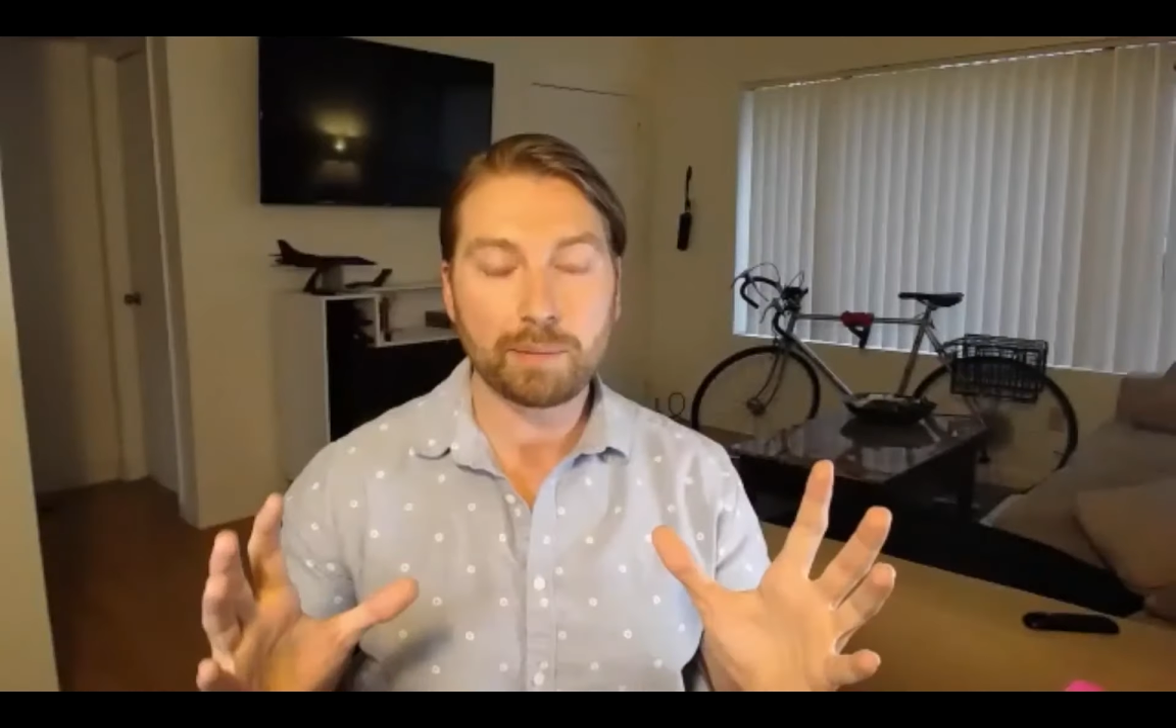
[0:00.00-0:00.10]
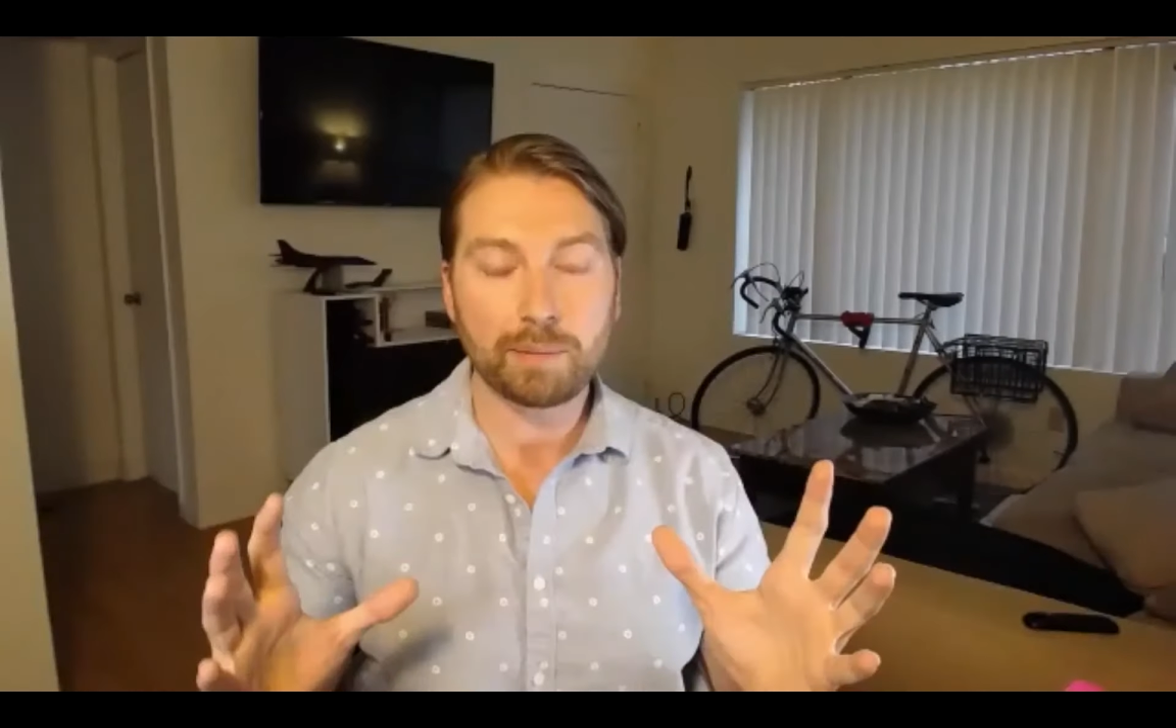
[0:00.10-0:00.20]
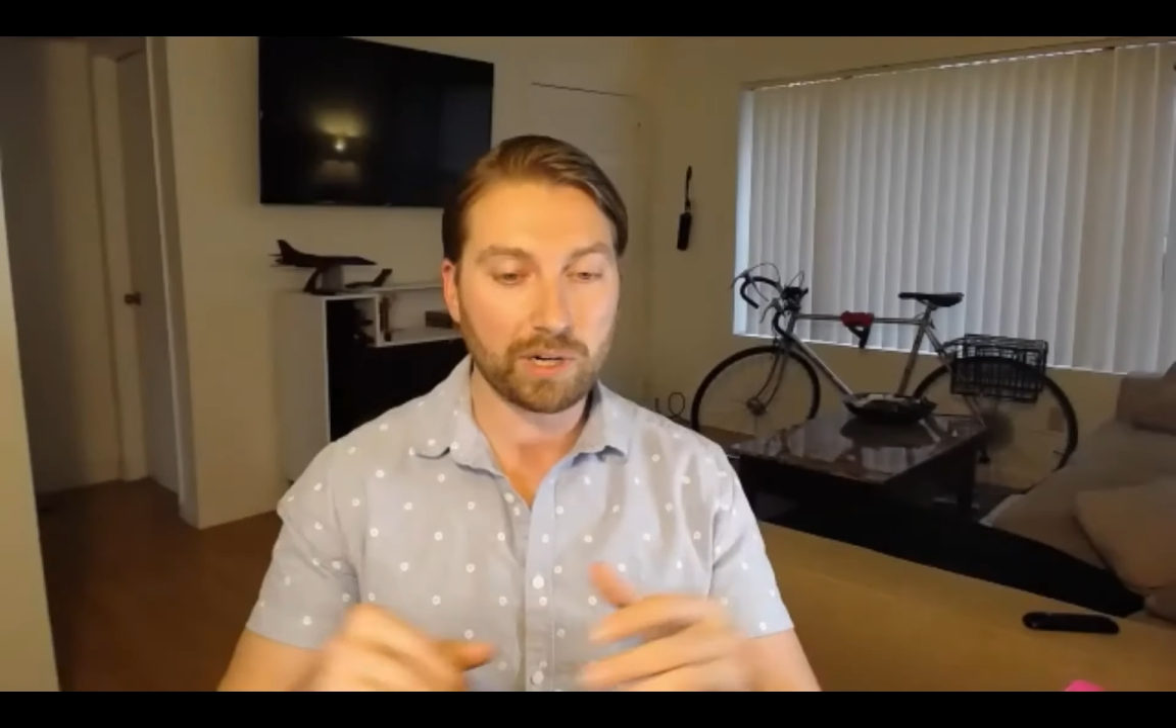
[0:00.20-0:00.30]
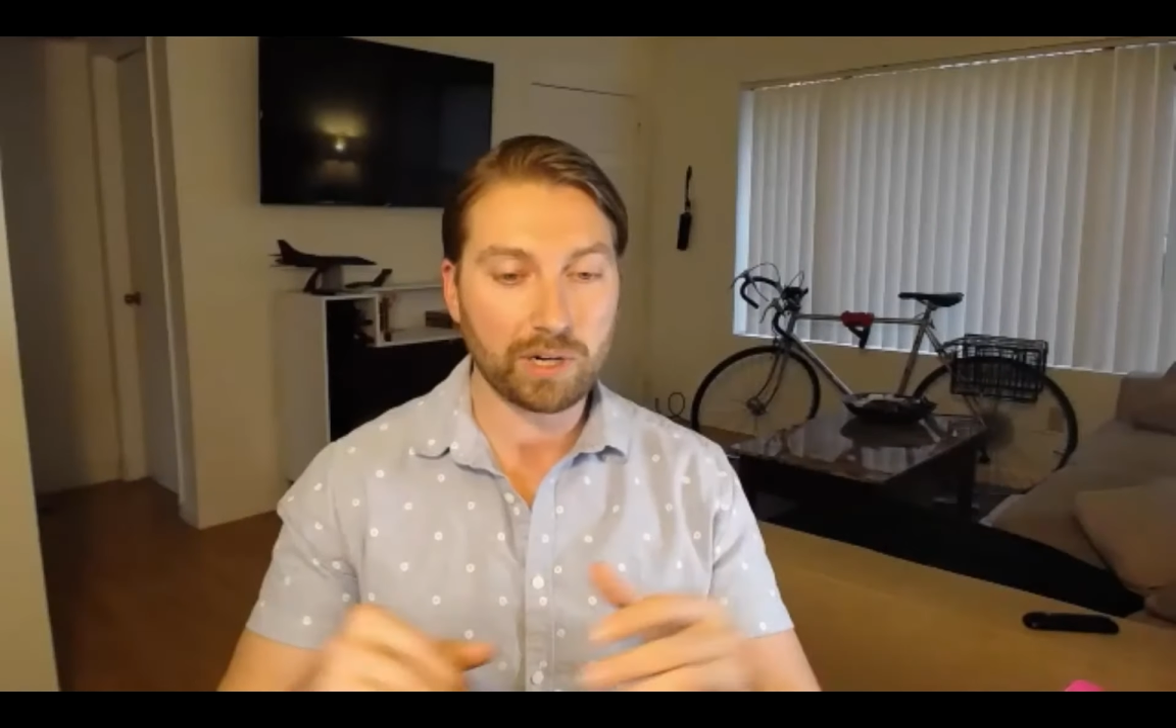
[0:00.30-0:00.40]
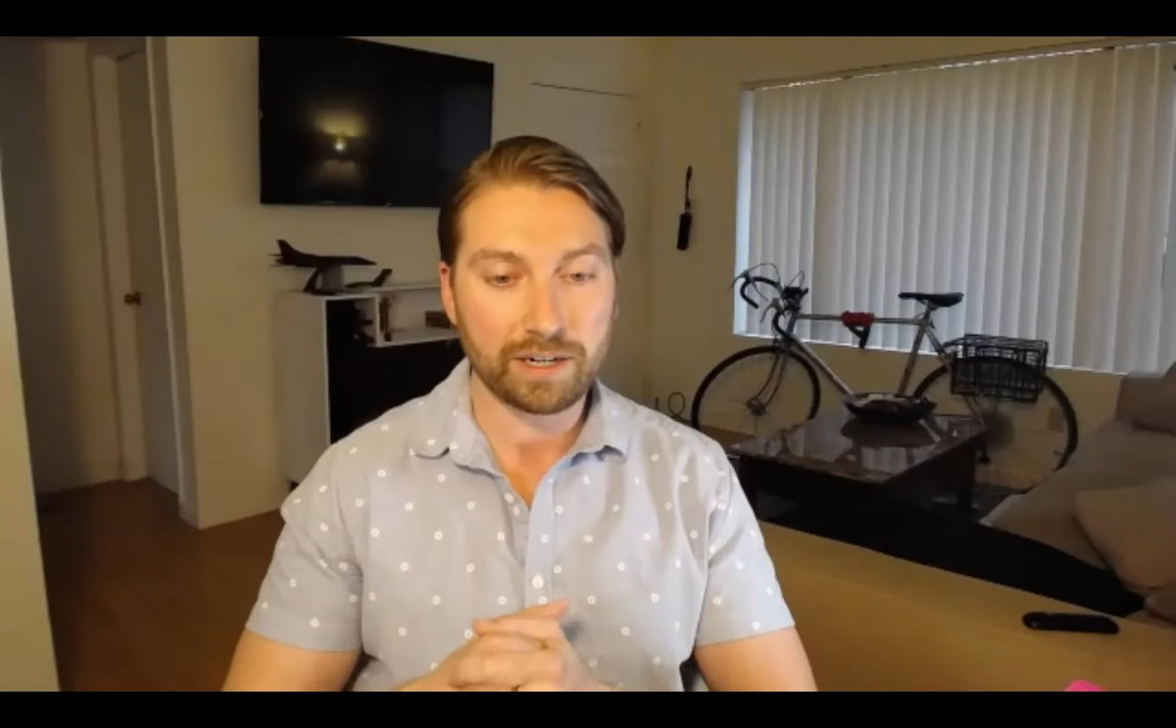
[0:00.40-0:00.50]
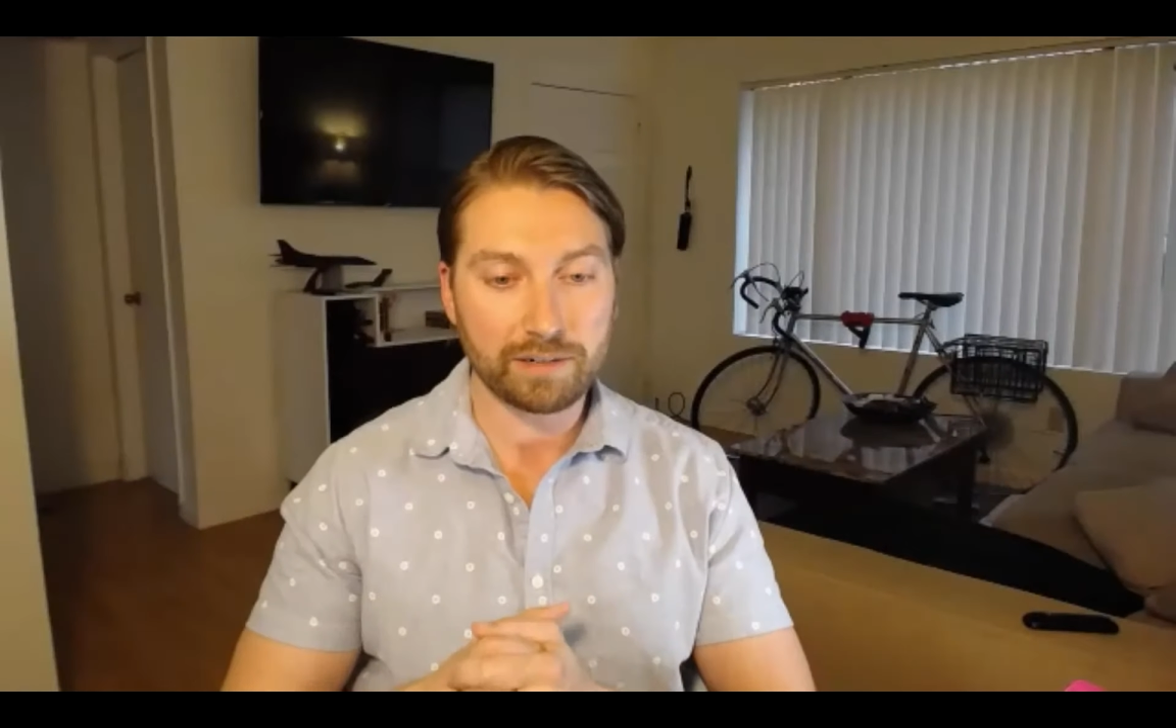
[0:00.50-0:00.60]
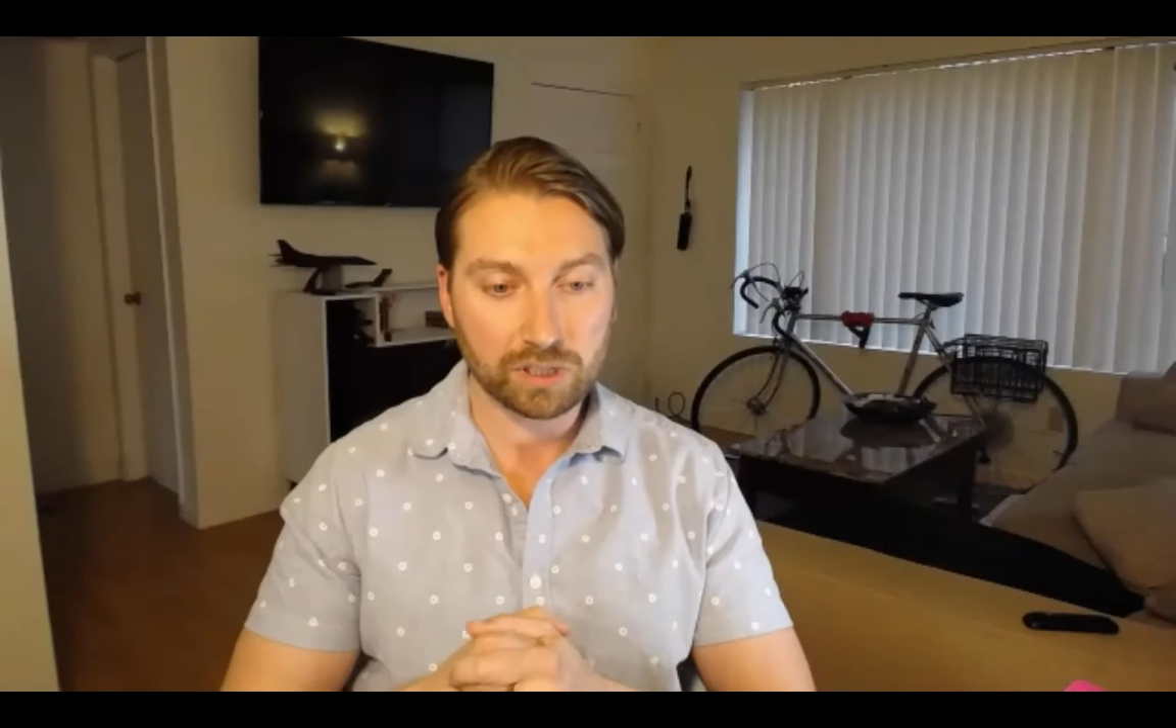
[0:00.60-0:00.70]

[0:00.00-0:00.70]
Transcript: up right there.